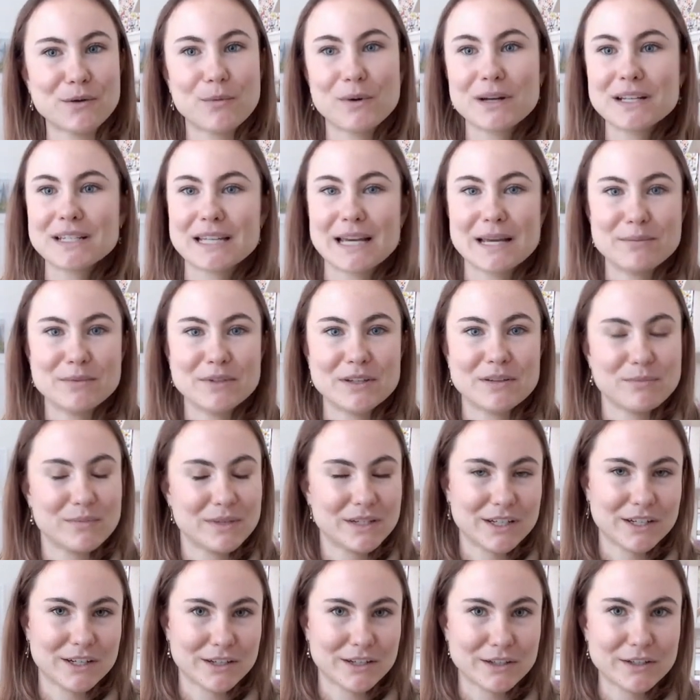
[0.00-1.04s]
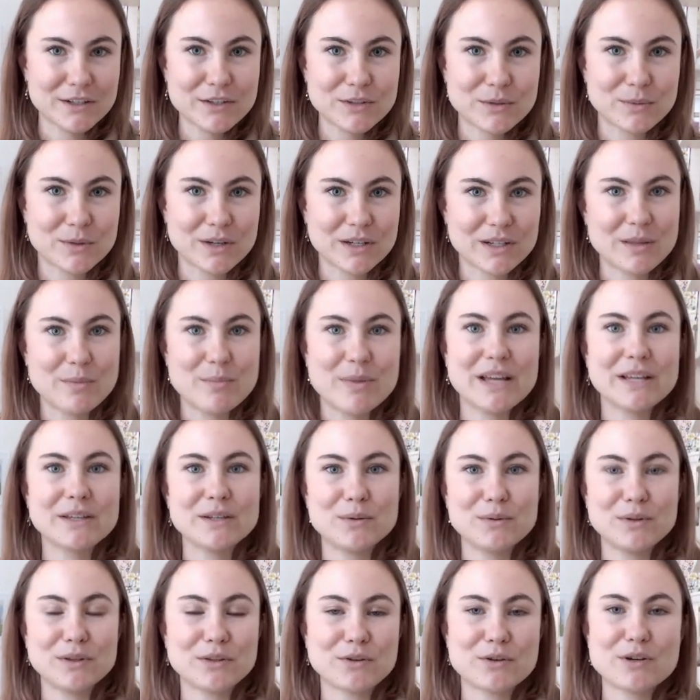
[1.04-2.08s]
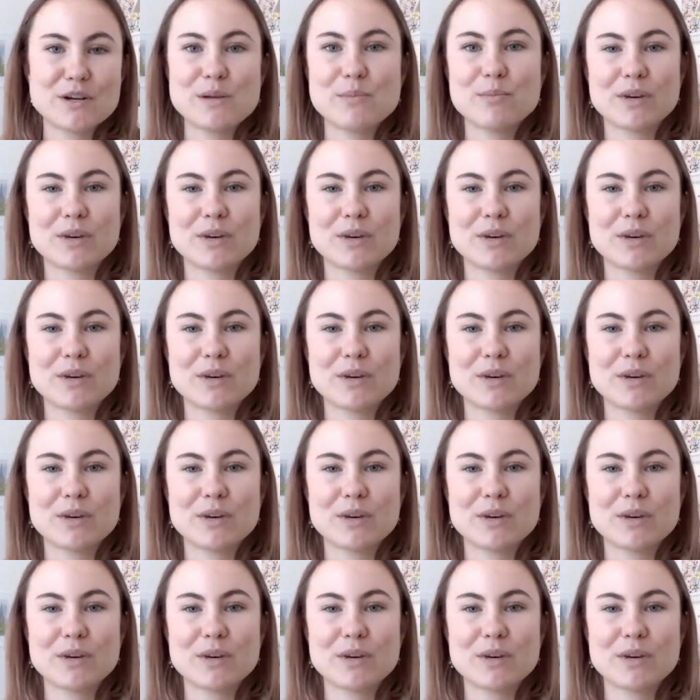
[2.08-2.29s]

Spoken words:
what types of materials work the best with 3D